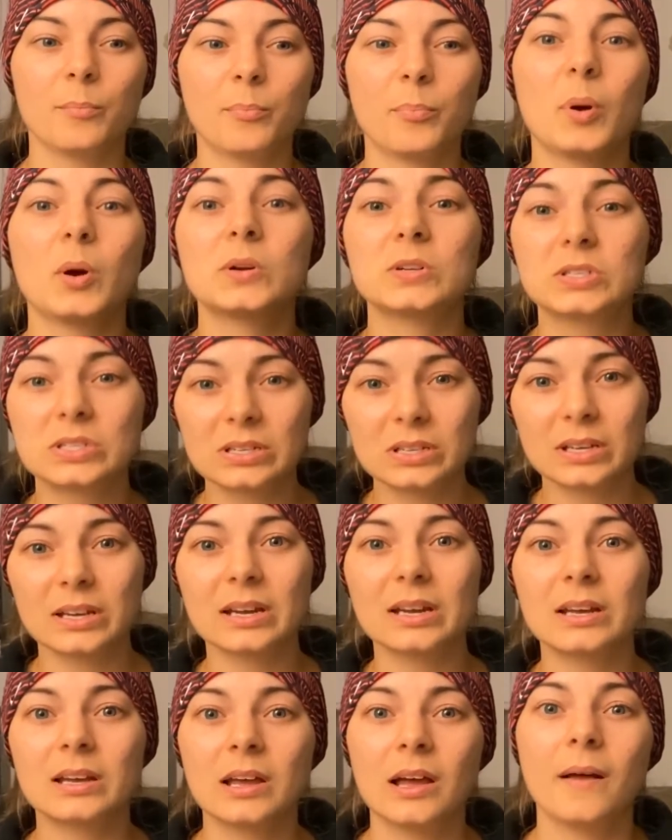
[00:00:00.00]

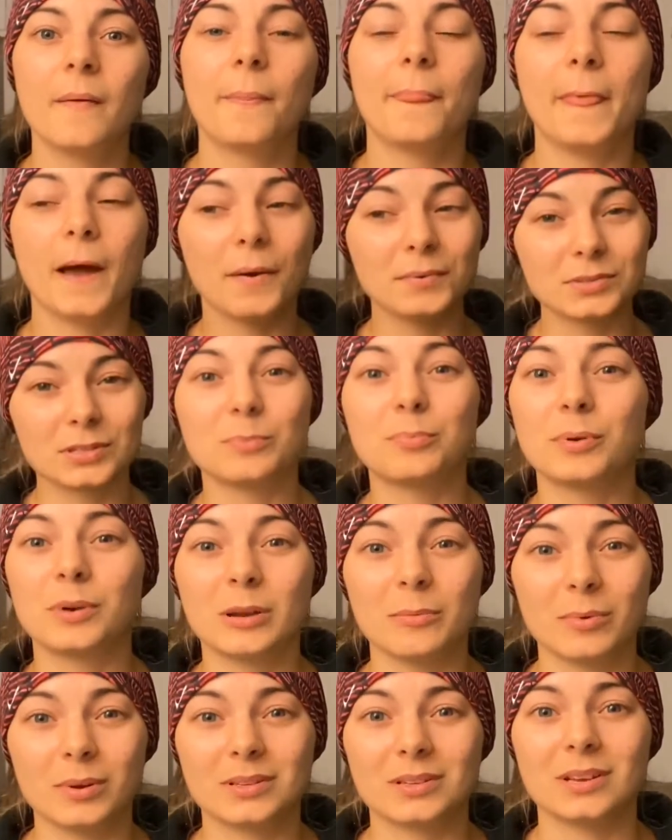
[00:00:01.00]
Personally, that was a pretty
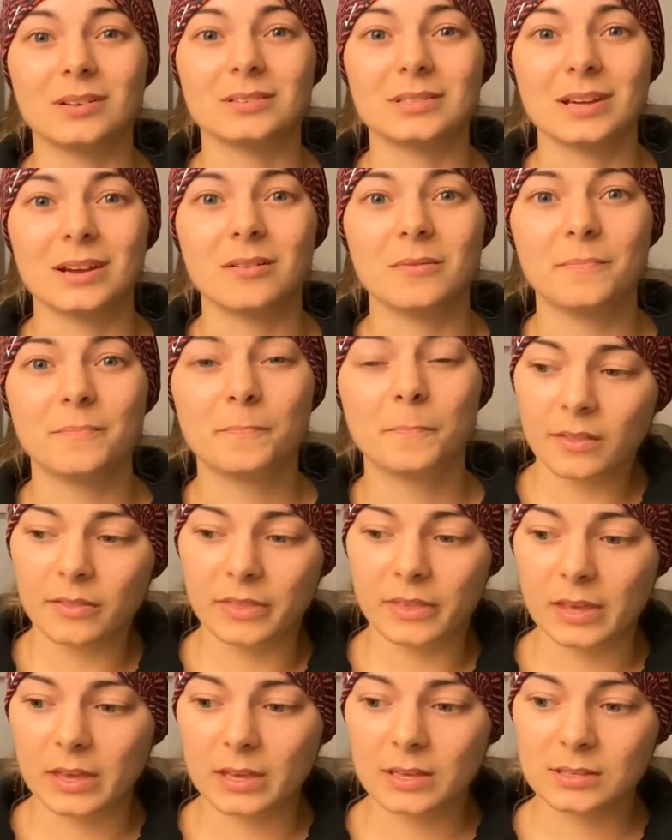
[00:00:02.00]
big telltale.
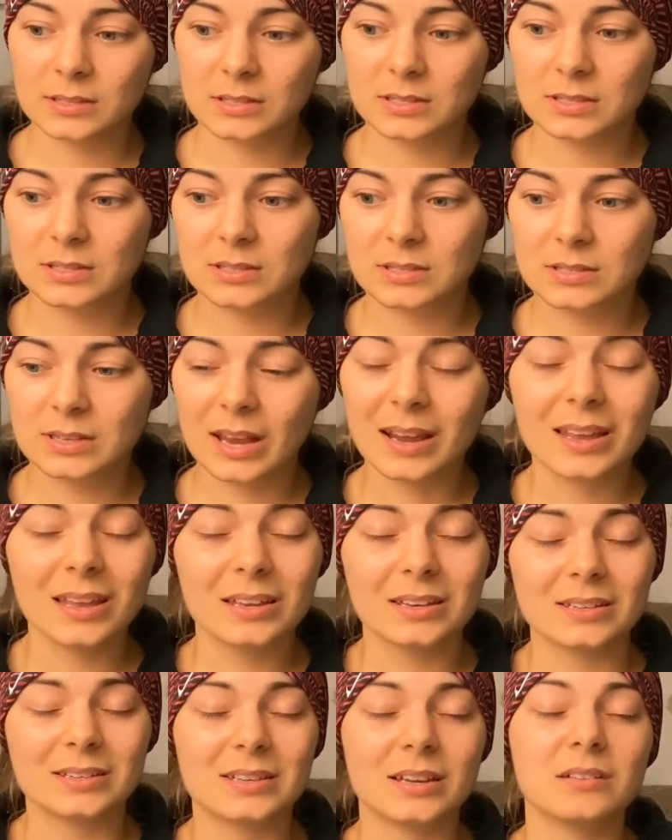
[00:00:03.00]
The
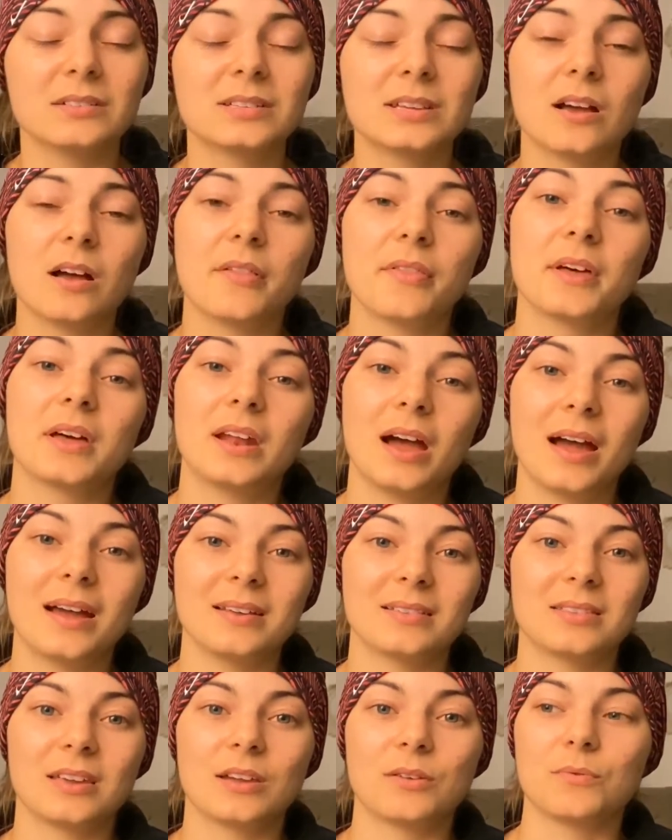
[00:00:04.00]
second telltale that I
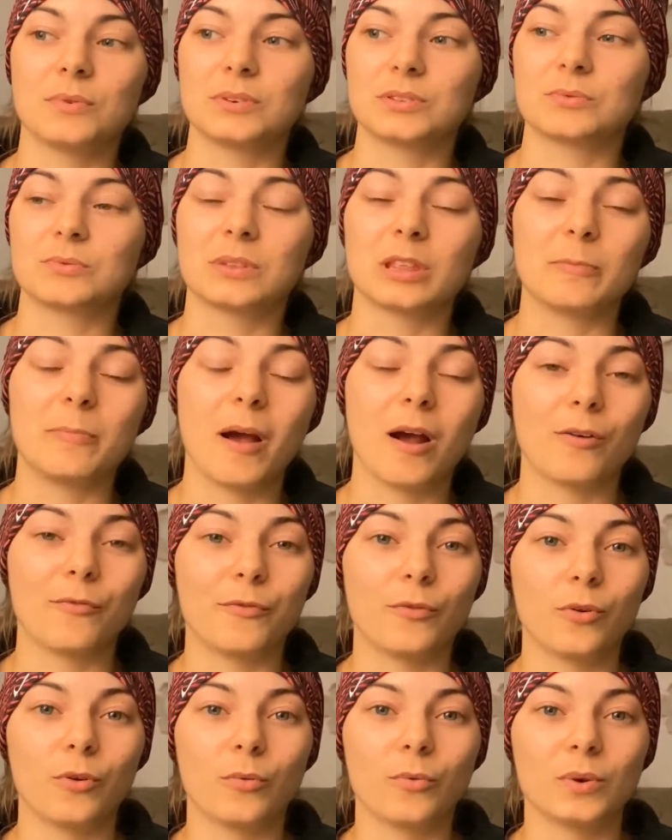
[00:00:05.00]
think was really
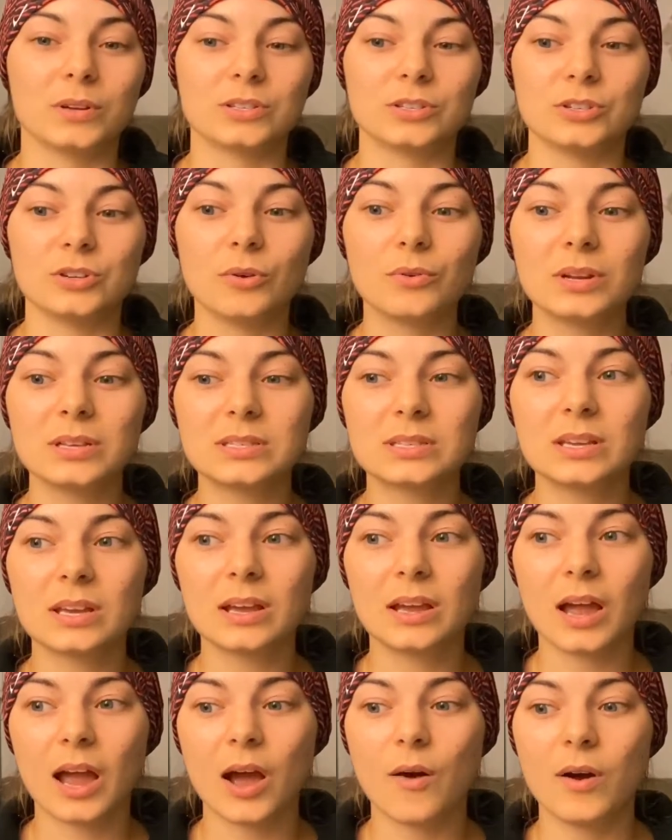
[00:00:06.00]
powerful was
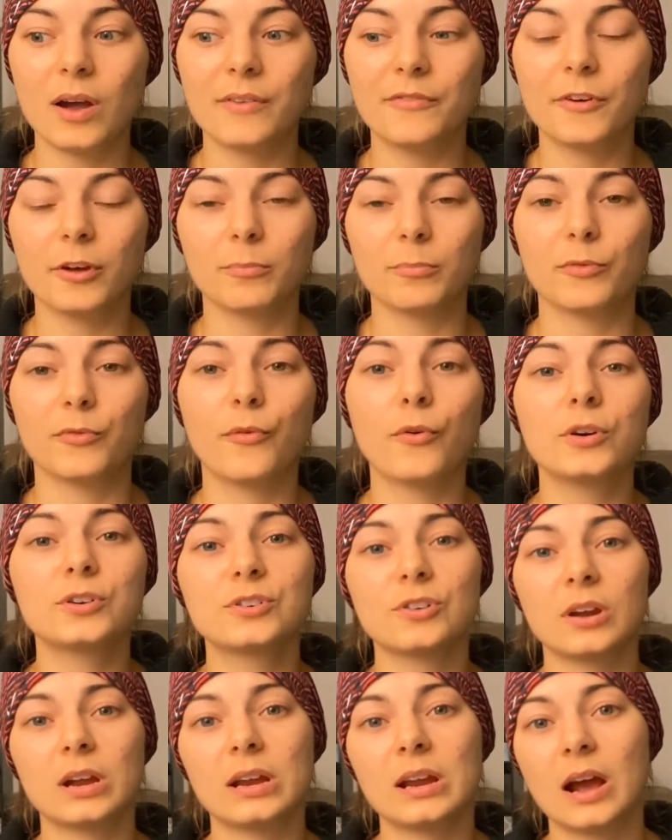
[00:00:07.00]
noticing how I felt before,
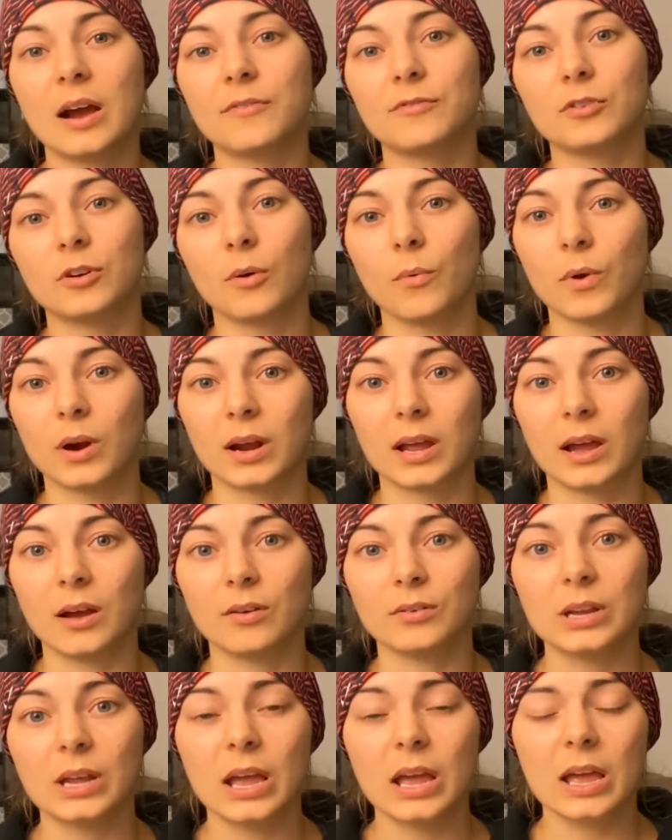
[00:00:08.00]
during, and after a workout.